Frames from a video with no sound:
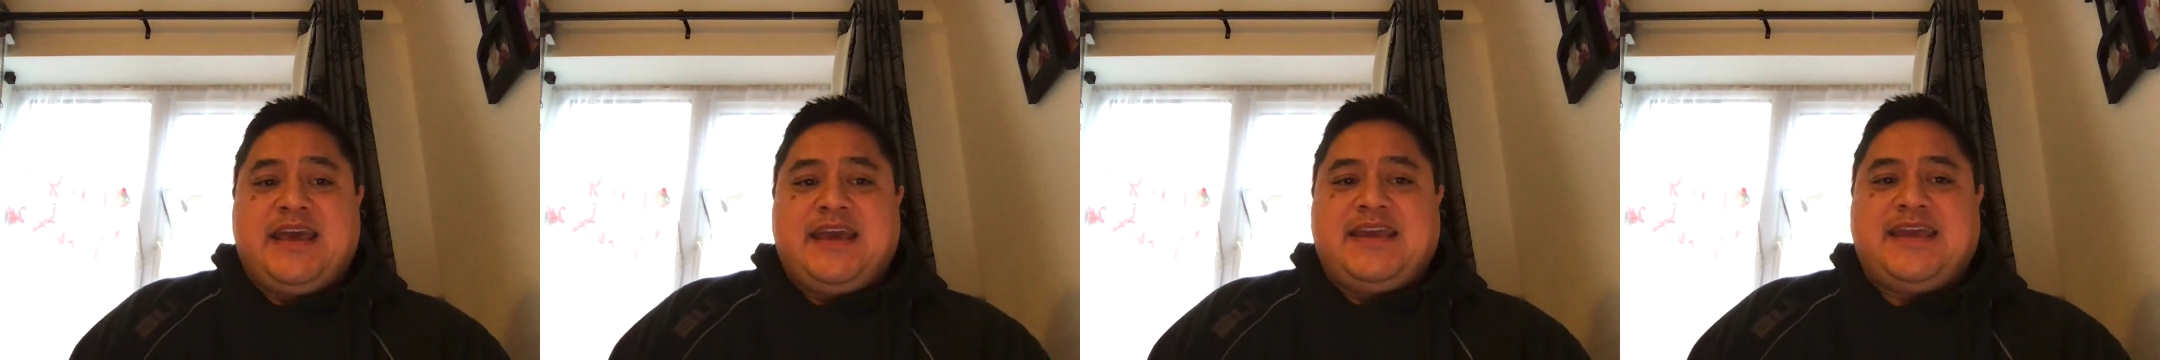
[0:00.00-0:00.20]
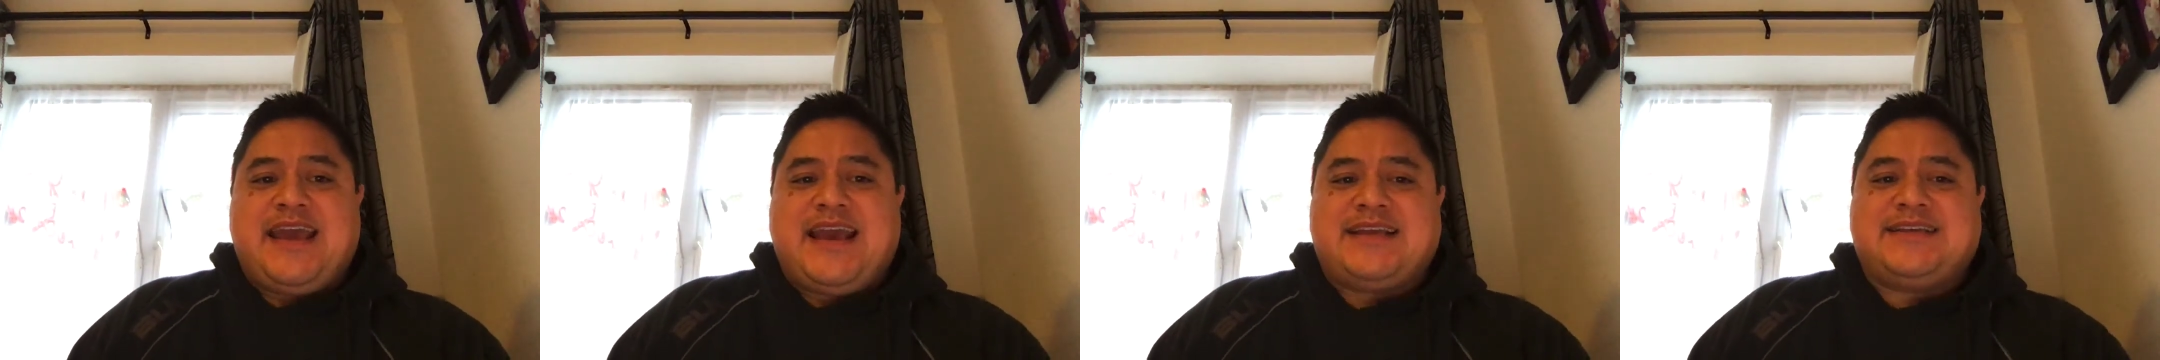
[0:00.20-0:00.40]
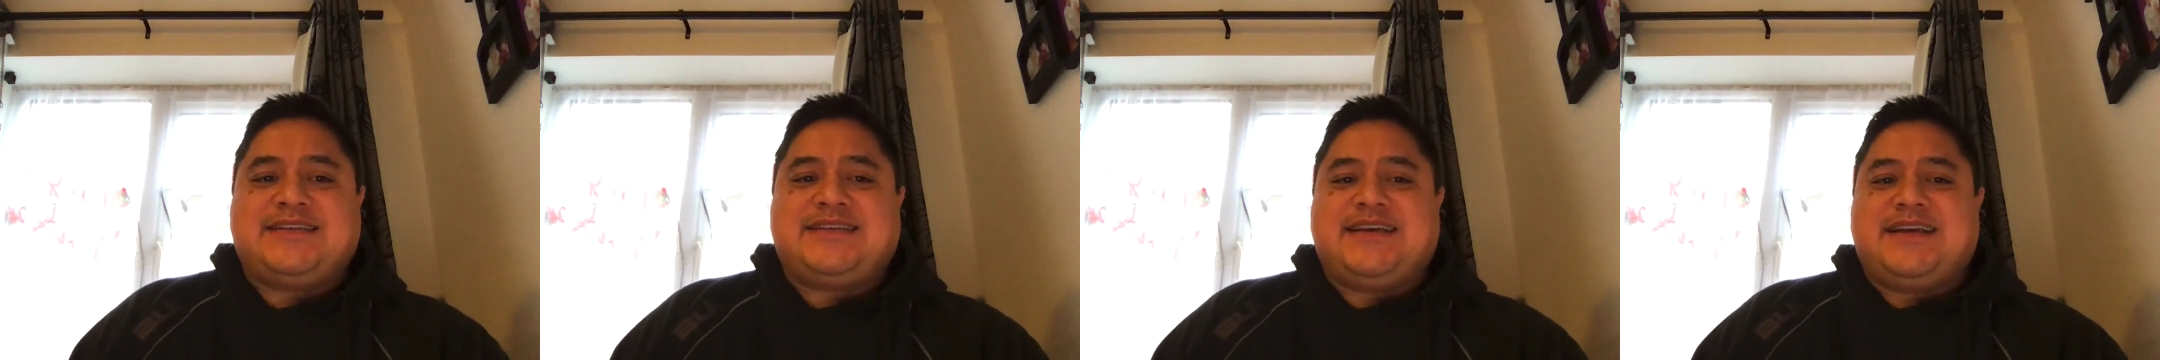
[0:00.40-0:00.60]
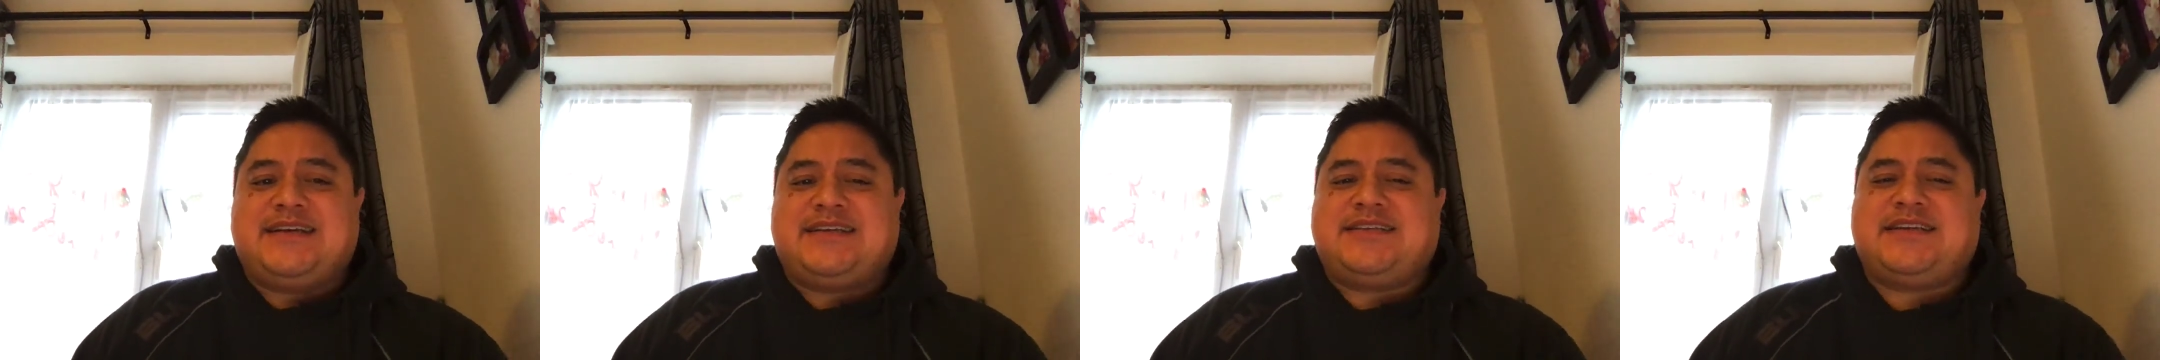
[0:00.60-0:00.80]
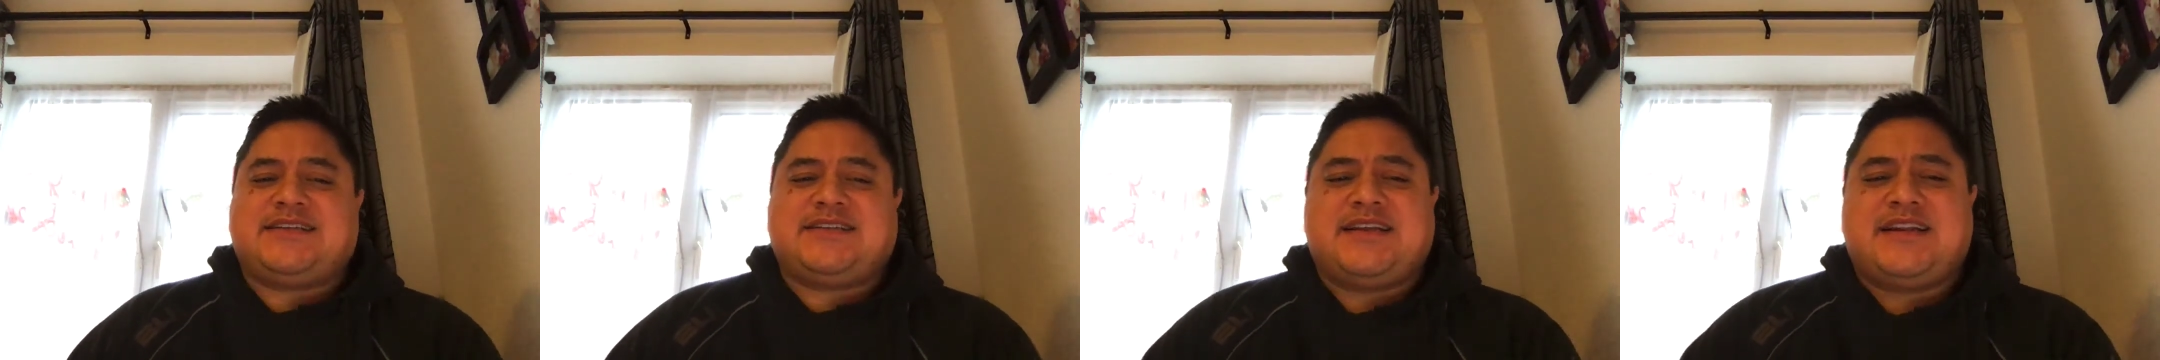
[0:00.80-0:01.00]
Yes,
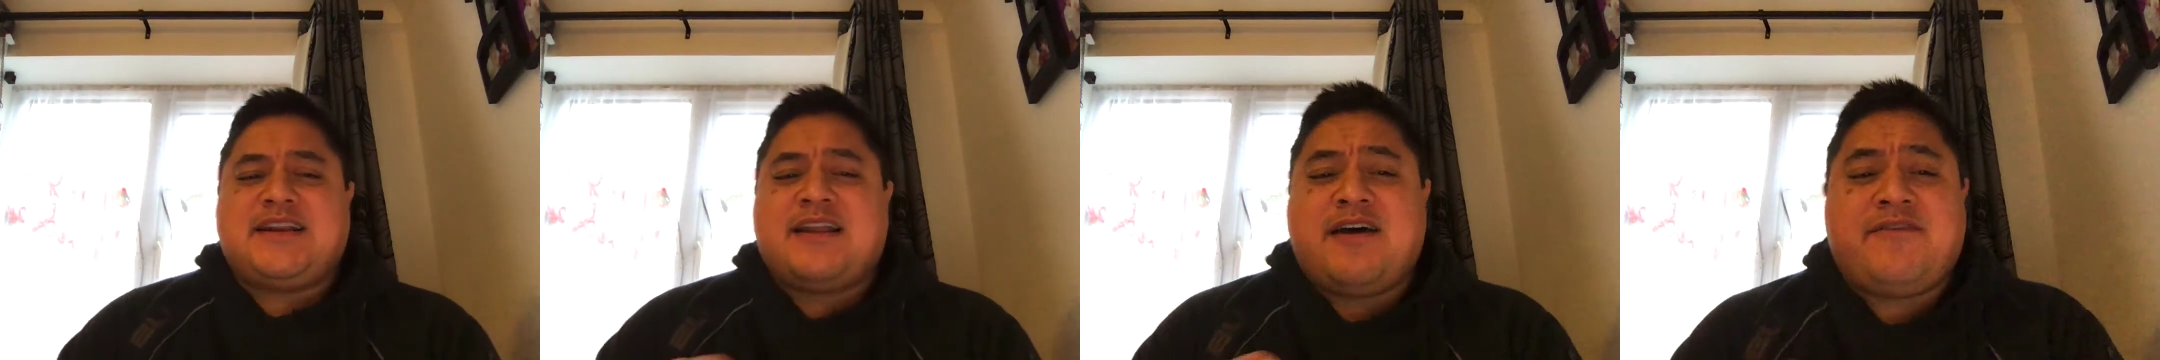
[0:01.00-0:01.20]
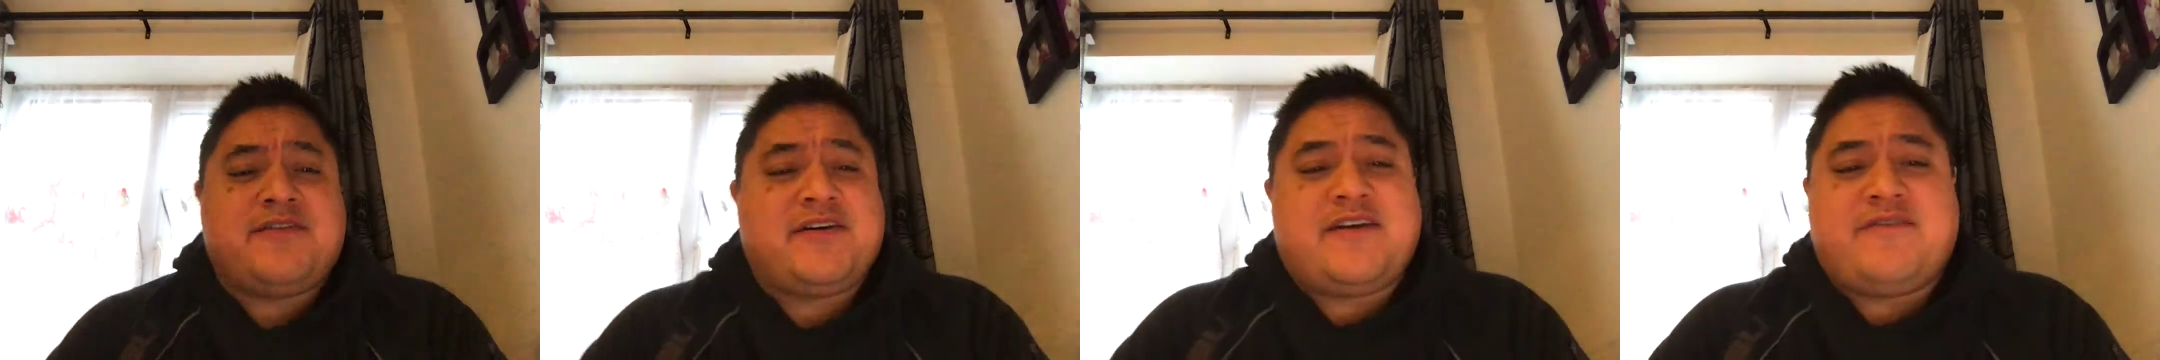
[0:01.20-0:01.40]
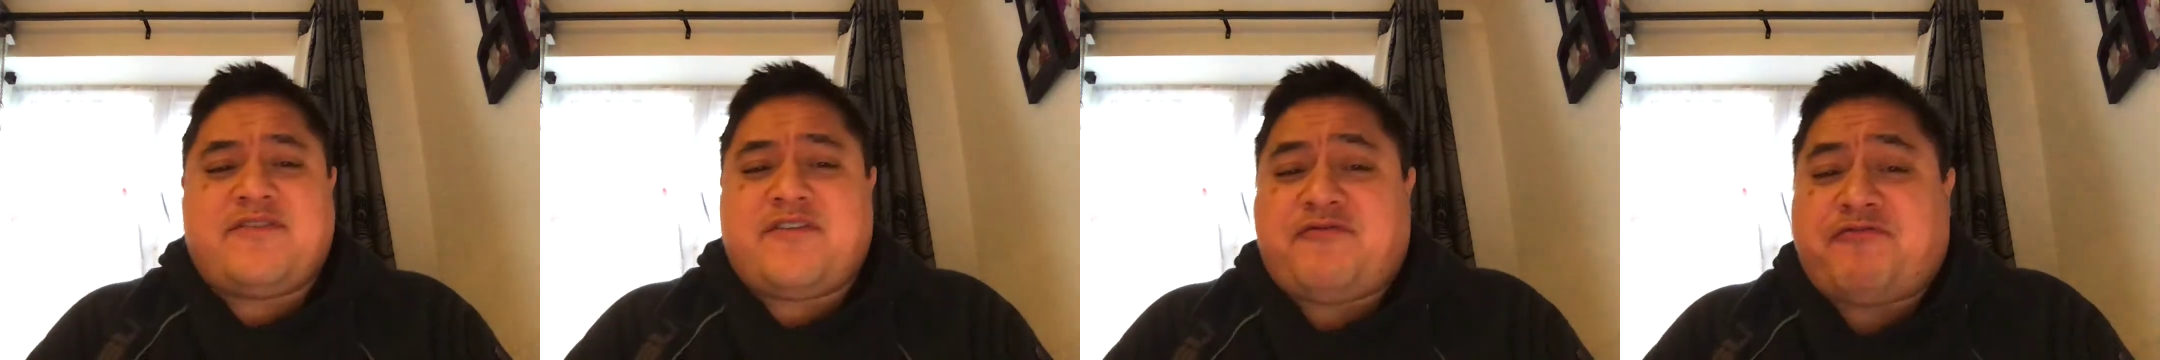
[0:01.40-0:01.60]
it's just another of a